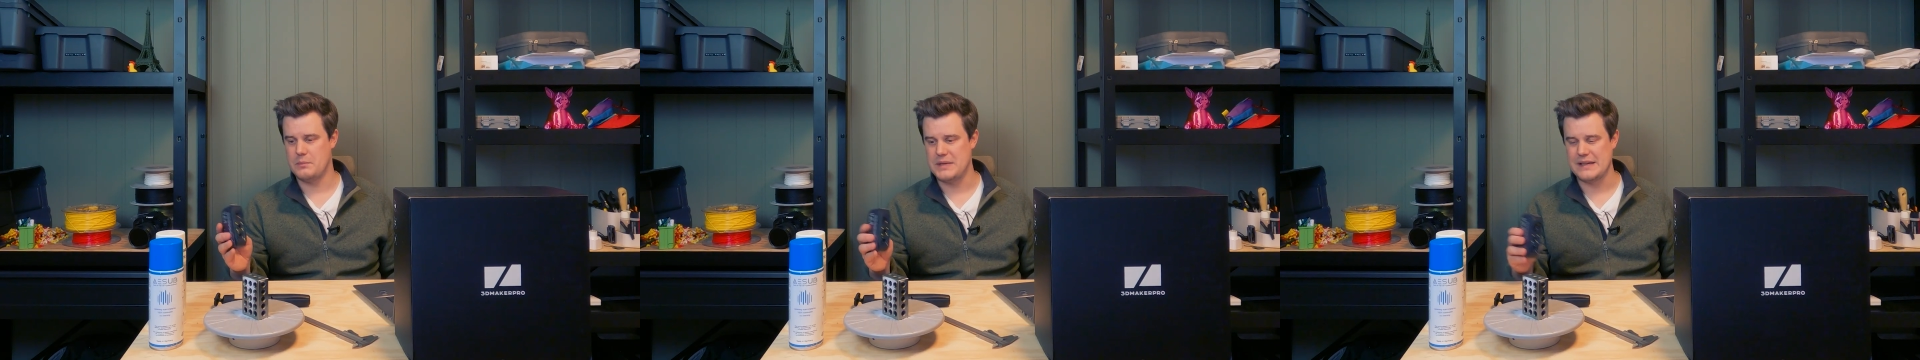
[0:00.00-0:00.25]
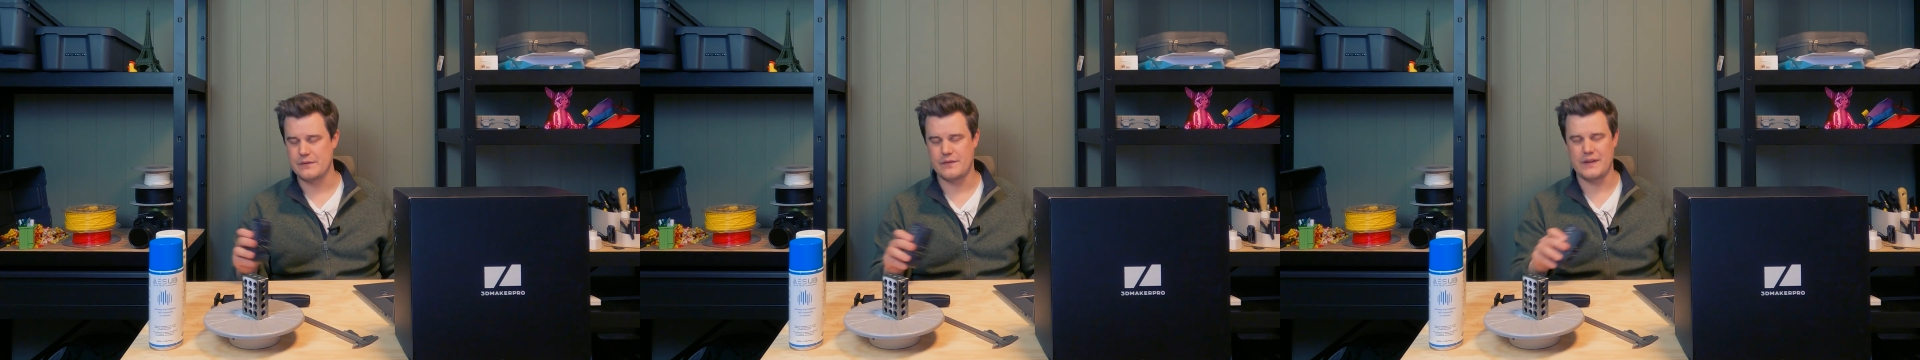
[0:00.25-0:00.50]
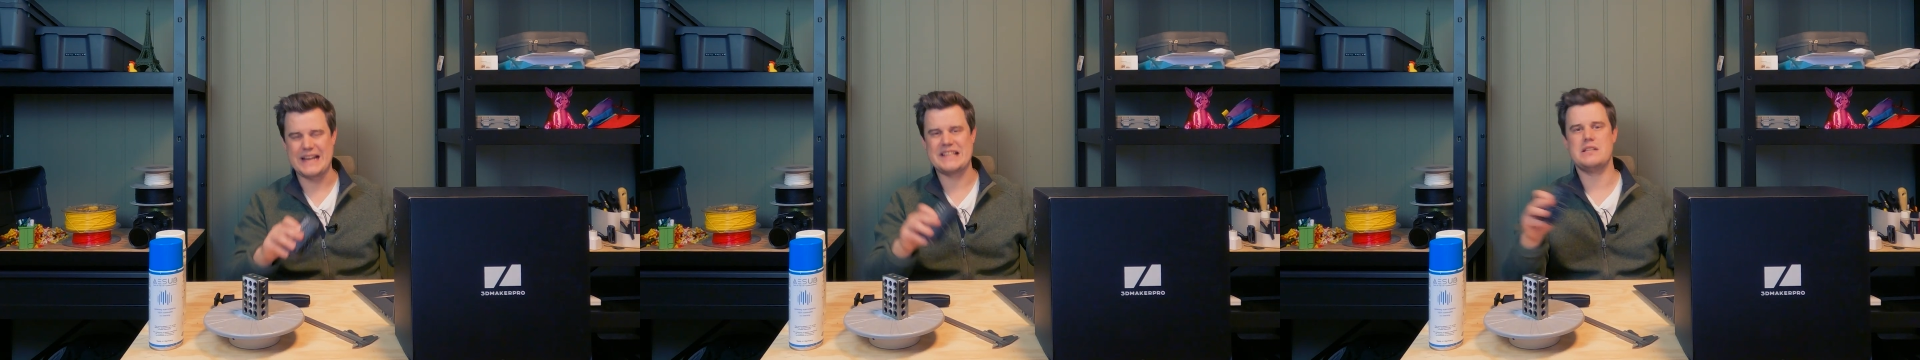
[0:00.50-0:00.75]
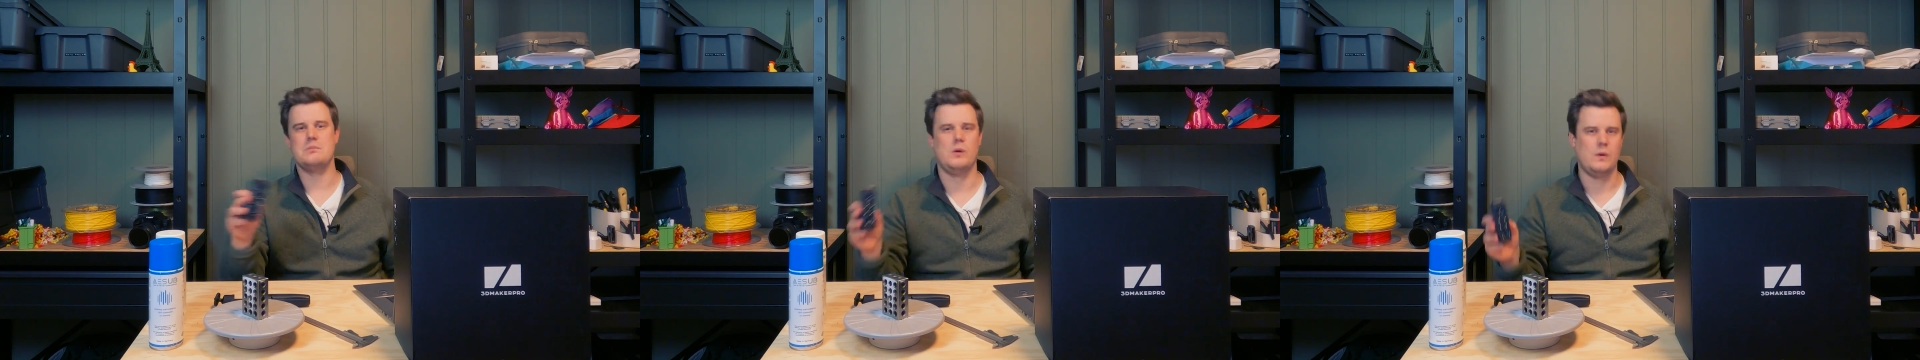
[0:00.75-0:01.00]
being
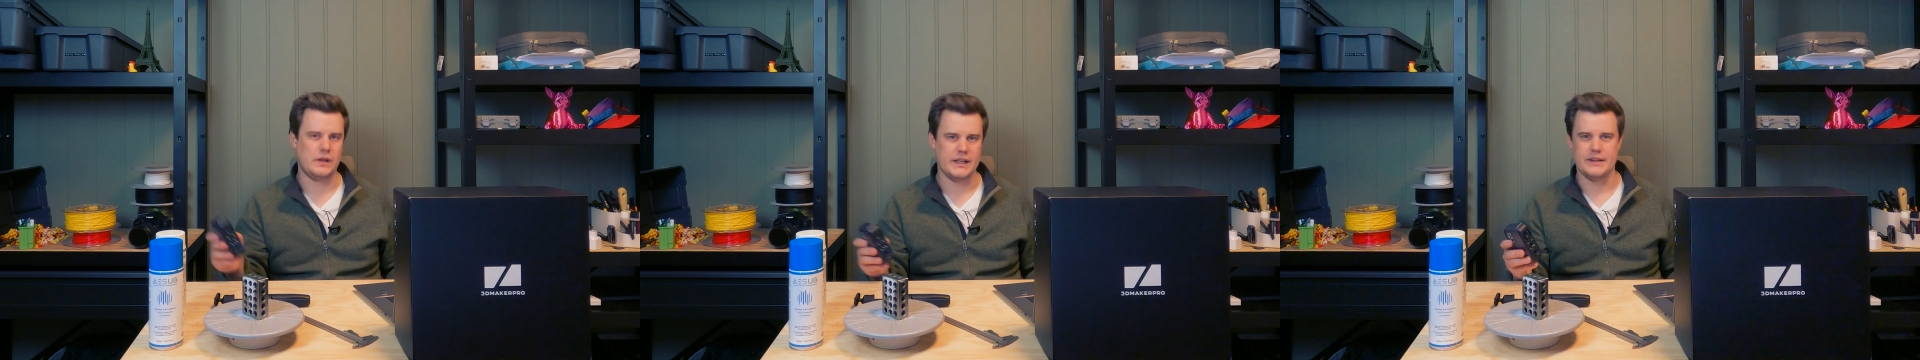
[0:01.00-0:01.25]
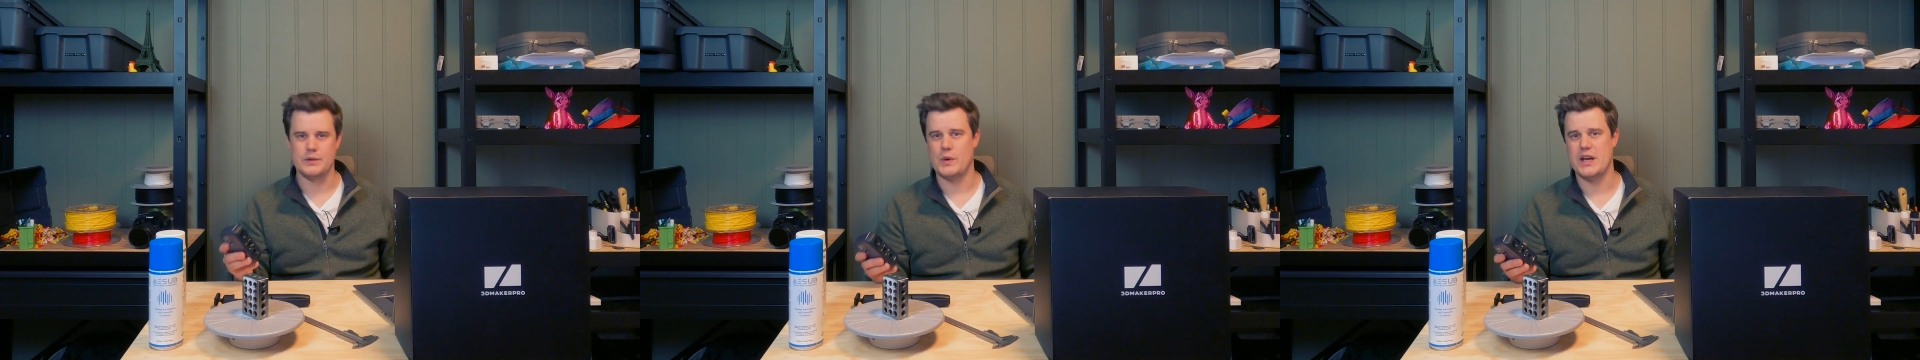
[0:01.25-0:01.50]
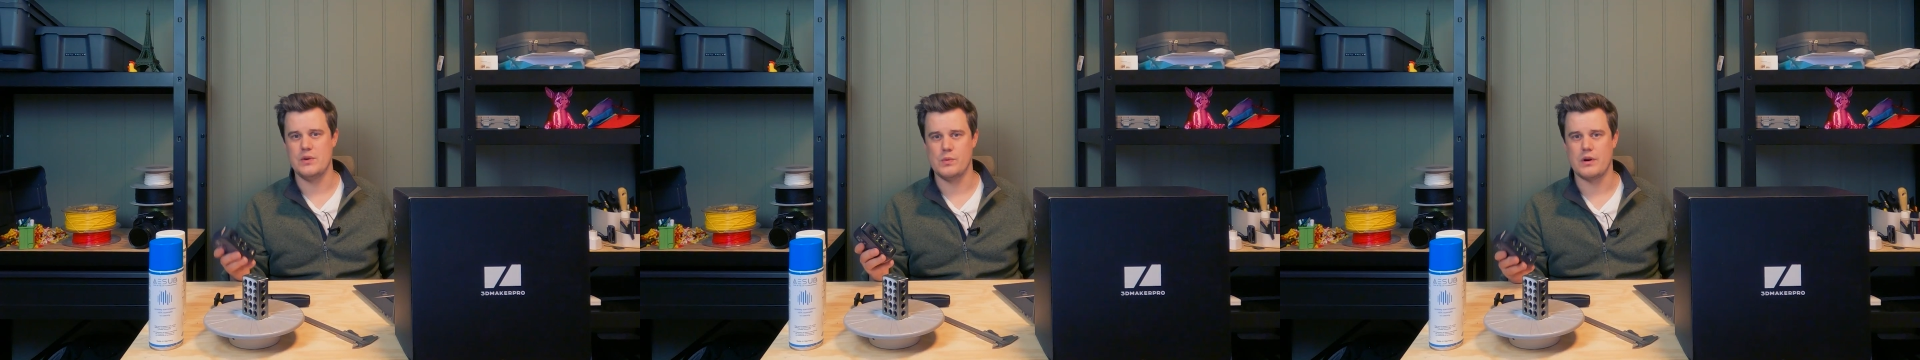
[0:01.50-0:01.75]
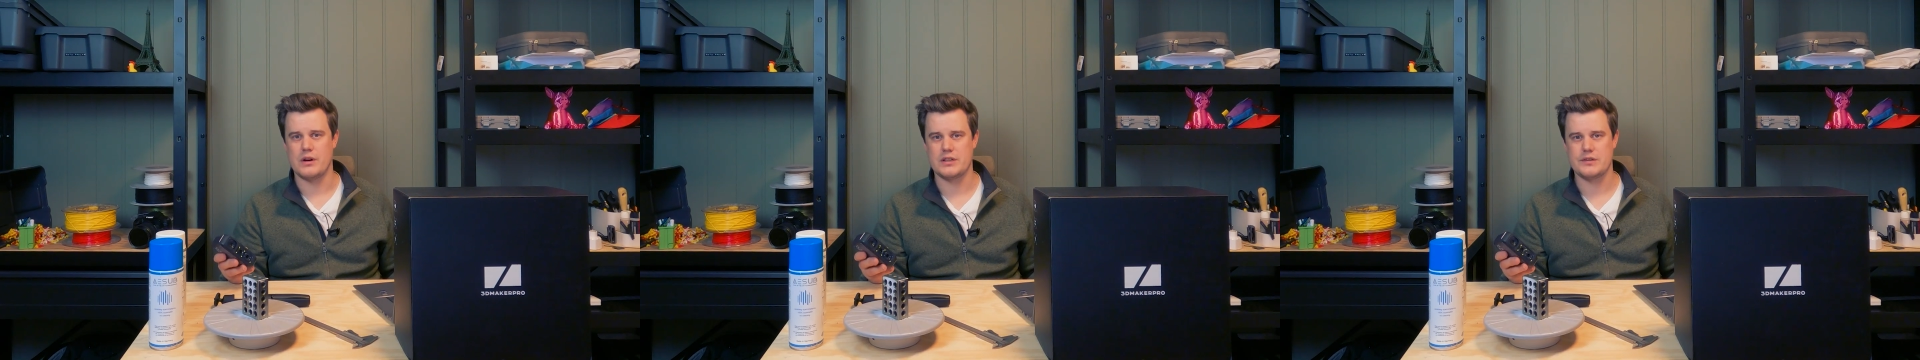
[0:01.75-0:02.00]
flexible in the way you
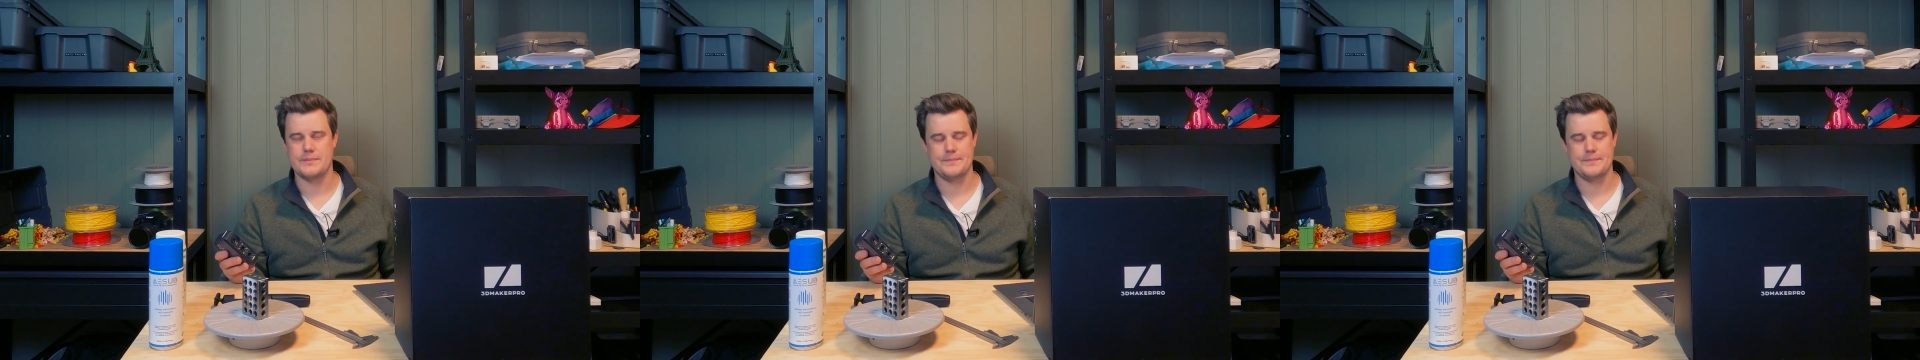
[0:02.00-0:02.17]
work.